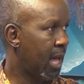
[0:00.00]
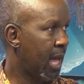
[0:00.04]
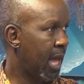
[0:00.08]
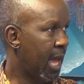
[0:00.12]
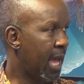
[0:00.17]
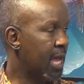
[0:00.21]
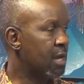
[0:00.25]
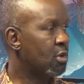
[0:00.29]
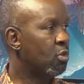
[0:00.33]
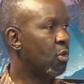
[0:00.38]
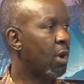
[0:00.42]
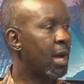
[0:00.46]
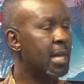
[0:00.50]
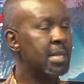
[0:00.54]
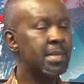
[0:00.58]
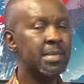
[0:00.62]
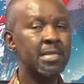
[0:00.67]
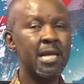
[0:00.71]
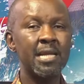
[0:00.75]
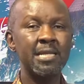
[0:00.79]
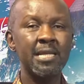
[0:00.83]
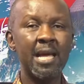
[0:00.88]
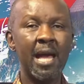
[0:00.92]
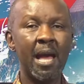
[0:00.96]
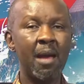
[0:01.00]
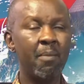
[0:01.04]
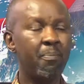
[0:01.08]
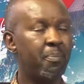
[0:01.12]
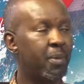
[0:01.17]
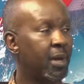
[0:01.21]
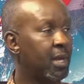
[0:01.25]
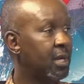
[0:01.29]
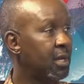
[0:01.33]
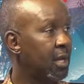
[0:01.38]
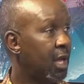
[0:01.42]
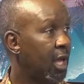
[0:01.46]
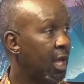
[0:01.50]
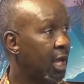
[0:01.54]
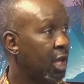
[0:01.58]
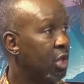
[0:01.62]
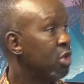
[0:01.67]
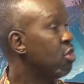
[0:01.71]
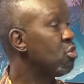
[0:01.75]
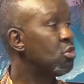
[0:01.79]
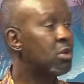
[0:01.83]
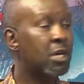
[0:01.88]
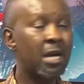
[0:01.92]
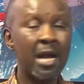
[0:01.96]
And once that happened,
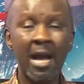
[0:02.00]
you